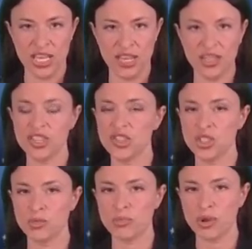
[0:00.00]
in the
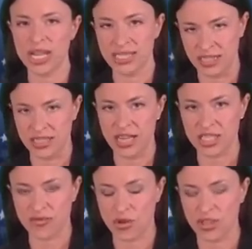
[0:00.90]
Consumer Price
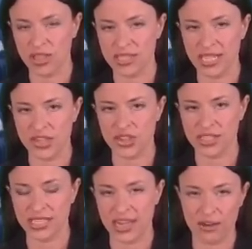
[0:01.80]
Index for the Los
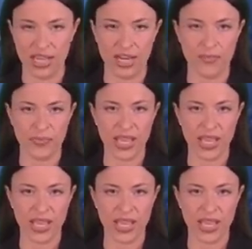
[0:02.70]
Angeles area.